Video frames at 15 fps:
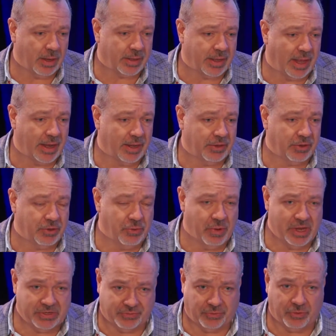Canada
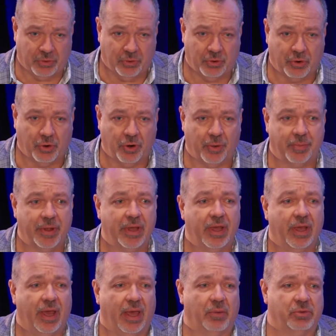US for Goldcorp
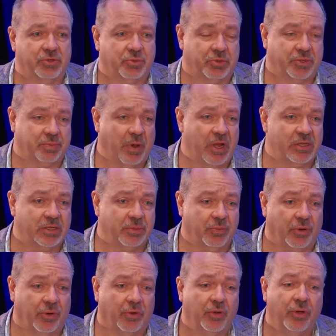and was
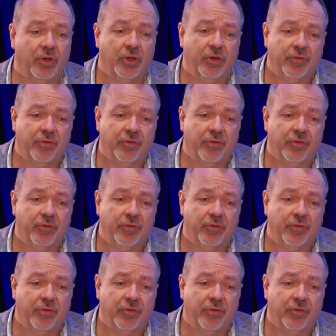responsible